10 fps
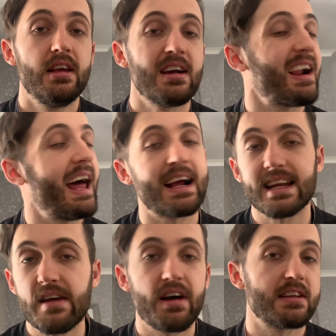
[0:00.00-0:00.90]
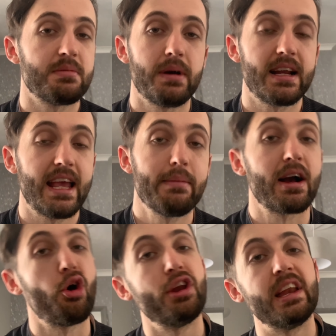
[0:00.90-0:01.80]
Clark never has a bad game. I
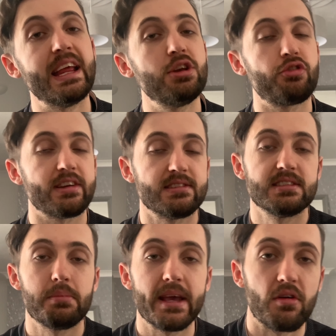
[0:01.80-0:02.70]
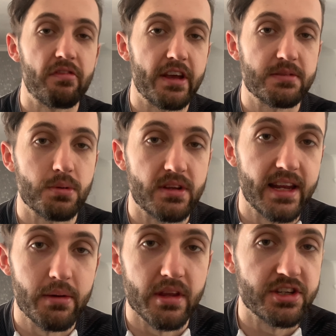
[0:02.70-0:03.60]
got in an interesting debate on Facebook
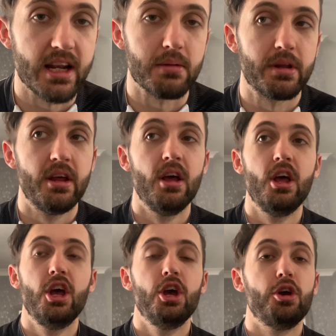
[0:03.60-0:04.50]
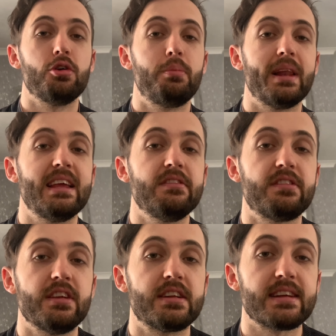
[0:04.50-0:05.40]
today with a gentleman who believes
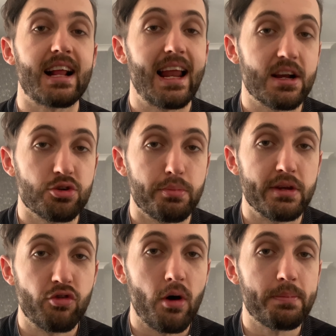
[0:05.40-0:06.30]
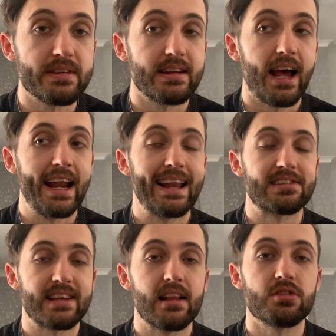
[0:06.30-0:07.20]
that Clark should be dropped and
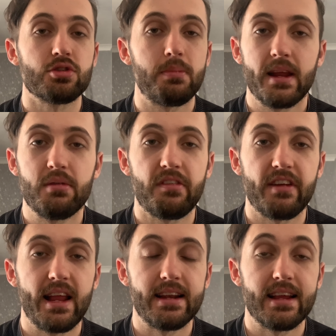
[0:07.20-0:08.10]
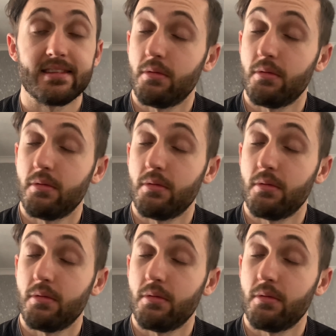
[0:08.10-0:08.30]
Lascelles should play with Fernandes.